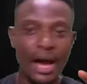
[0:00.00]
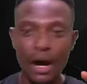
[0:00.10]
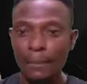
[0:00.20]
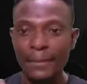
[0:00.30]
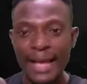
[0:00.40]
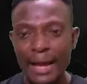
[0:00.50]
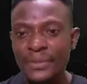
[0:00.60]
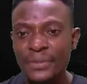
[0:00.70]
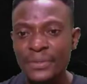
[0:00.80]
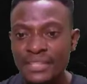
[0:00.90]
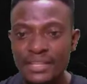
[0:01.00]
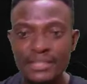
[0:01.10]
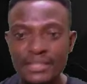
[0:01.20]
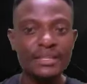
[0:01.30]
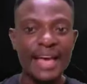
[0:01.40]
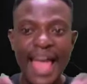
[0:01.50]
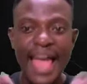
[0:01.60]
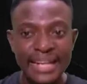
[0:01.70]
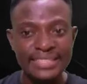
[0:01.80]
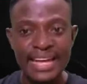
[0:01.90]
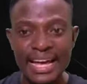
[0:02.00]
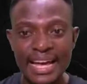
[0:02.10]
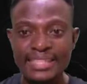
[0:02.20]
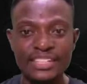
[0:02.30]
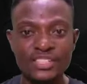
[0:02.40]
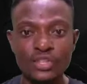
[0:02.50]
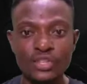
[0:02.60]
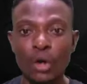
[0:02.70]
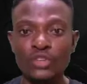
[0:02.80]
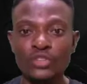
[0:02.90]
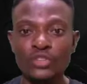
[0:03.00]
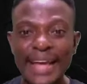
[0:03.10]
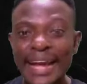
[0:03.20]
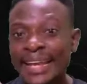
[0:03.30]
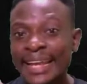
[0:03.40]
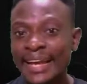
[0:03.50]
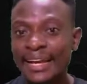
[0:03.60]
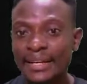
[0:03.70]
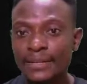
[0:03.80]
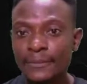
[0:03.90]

earpieces, headsets, and so on, so we can't hear.